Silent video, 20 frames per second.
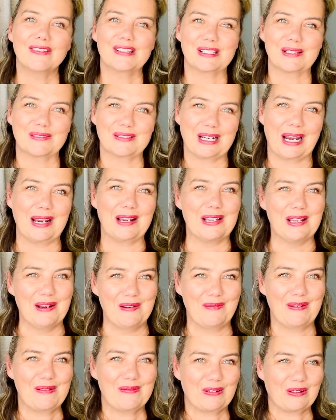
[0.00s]
Sometimes
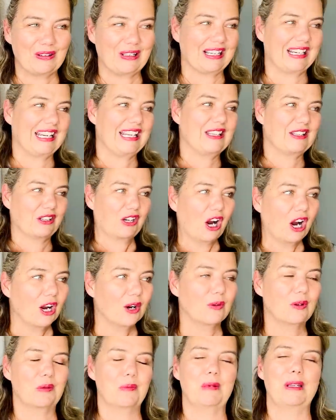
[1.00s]
people like in the
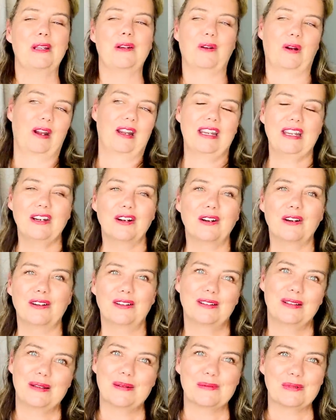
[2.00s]
car with me, or I
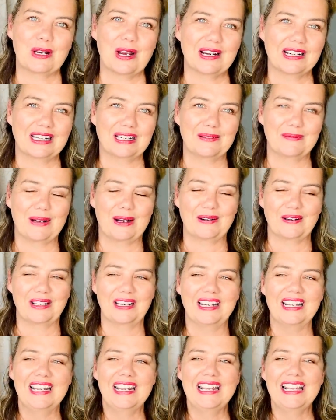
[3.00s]
hear them talking about
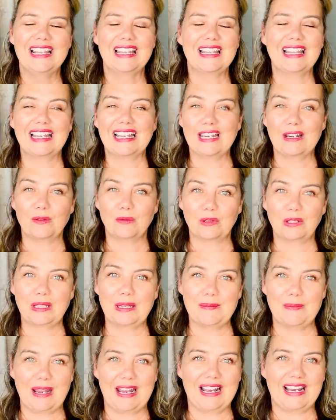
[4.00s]
it, that they get
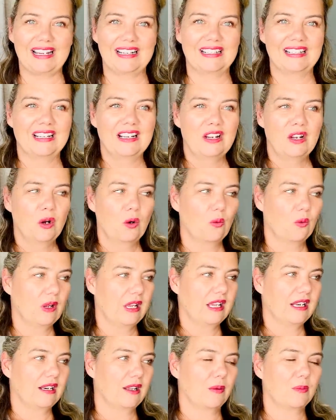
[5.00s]
really mad
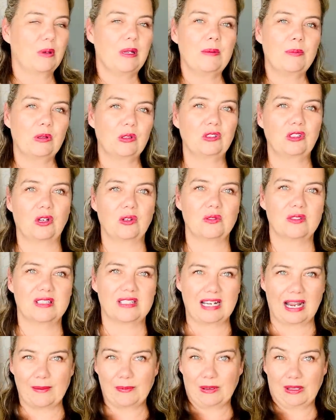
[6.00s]
when people don't
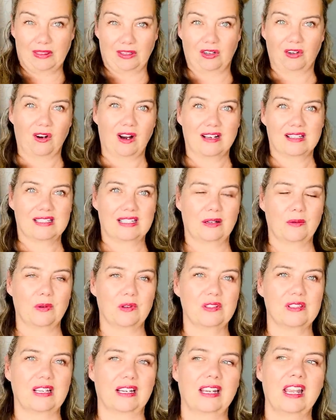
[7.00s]
stop at the crossing, where
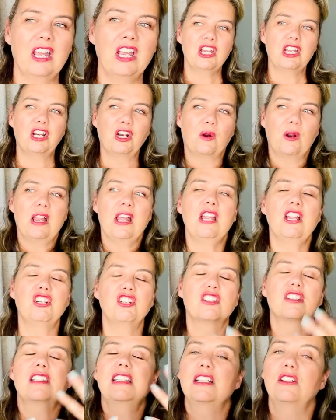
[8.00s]
it's like, you know,
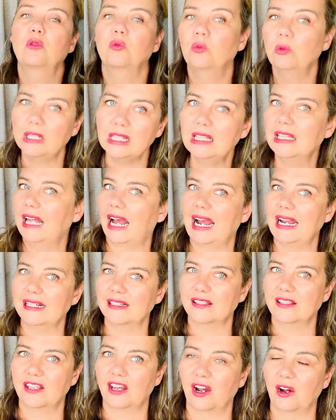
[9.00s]
you just need to
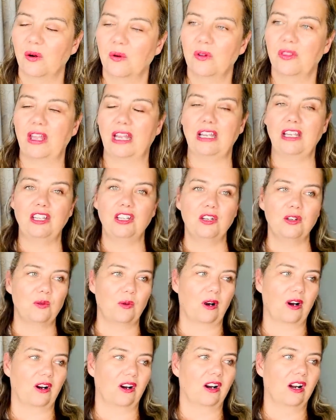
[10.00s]
realize though that you
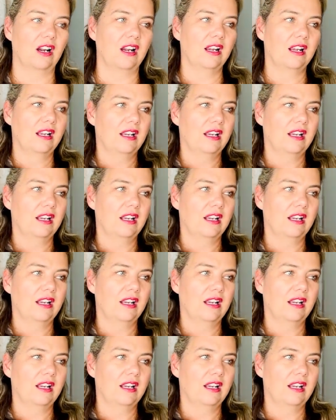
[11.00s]
are